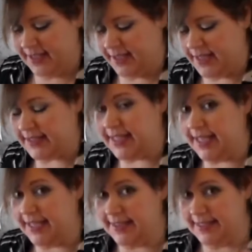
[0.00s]
I'm going to
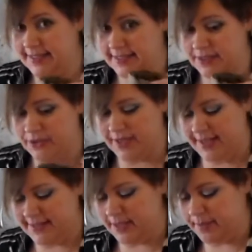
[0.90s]
line these little
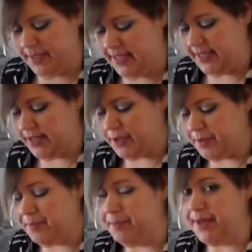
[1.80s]
guys up in
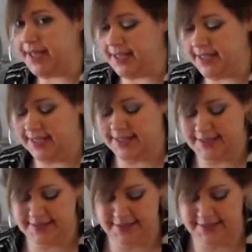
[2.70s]
here, but